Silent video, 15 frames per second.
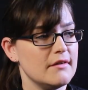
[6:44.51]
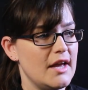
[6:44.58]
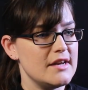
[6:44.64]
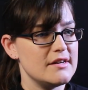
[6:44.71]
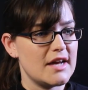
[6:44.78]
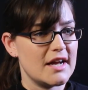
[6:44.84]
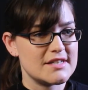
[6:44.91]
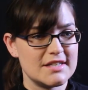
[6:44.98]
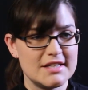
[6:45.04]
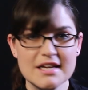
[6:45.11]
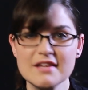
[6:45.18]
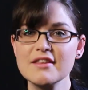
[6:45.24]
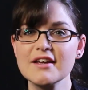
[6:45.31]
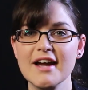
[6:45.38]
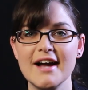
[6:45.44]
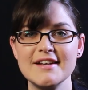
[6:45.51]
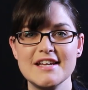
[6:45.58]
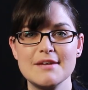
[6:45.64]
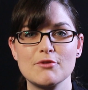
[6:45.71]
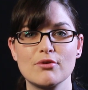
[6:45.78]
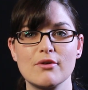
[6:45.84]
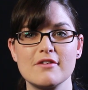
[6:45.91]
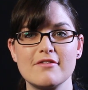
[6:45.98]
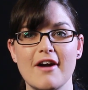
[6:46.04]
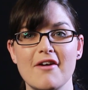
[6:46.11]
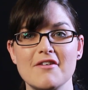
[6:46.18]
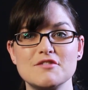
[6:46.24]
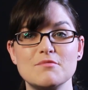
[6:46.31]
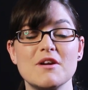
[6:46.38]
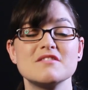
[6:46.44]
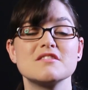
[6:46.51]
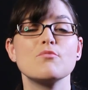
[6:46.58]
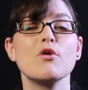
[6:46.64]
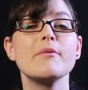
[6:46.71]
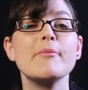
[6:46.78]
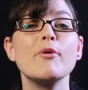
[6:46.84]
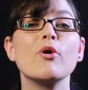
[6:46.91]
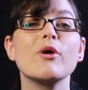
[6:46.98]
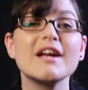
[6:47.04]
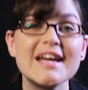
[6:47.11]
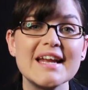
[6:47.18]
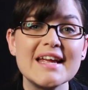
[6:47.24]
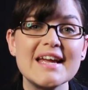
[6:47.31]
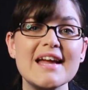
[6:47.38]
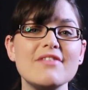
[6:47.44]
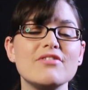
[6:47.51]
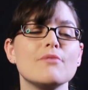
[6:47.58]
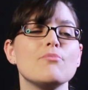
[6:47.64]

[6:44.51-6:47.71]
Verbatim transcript: and not to get the goddamn coronavirus because the more people who are getting it,